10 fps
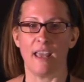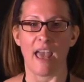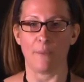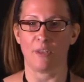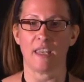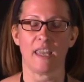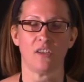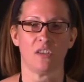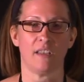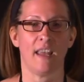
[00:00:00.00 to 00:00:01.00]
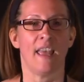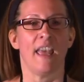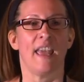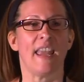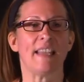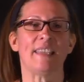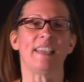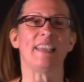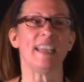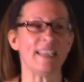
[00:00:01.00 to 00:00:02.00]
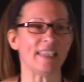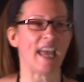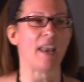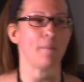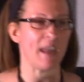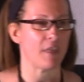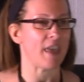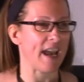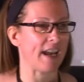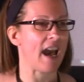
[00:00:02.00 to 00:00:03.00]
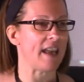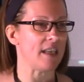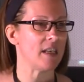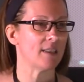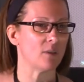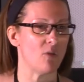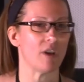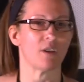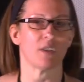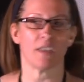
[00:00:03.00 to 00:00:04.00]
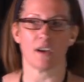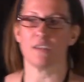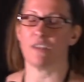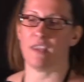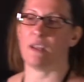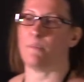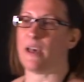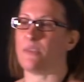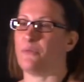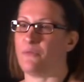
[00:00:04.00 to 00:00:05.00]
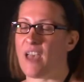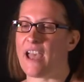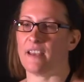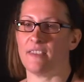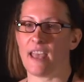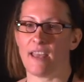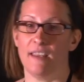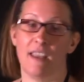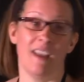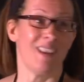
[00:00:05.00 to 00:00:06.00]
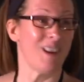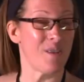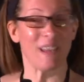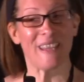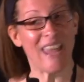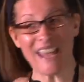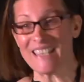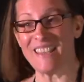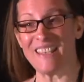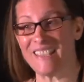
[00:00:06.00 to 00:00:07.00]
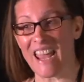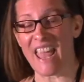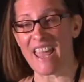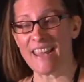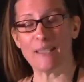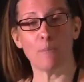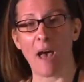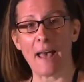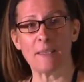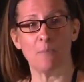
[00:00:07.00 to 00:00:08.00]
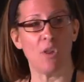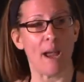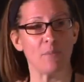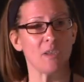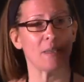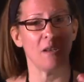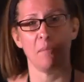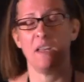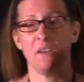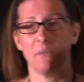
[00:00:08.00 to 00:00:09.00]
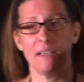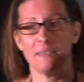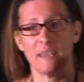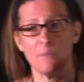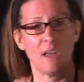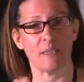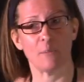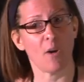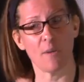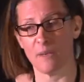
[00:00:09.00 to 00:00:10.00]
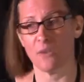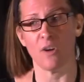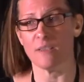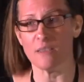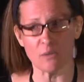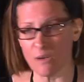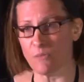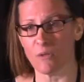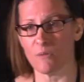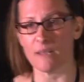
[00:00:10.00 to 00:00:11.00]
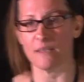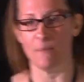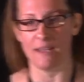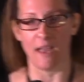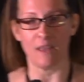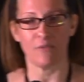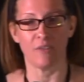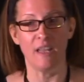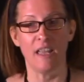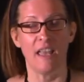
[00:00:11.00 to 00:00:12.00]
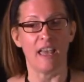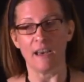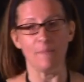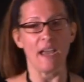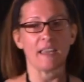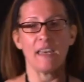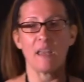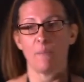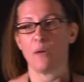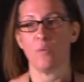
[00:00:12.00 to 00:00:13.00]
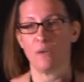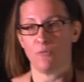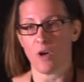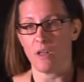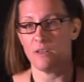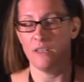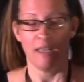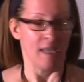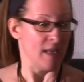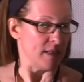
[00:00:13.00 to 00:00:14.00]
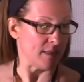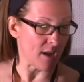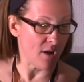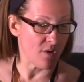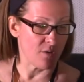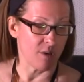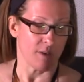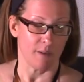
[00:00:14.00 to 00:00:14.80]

application, it's at least got to make that guy and his lawyer start to think about the fact that, you know, at the end of the day, it's possible I'm just going to be in a rent-stabilized apartment across the street for the rest of my life, and I'm not going to get my windfall. So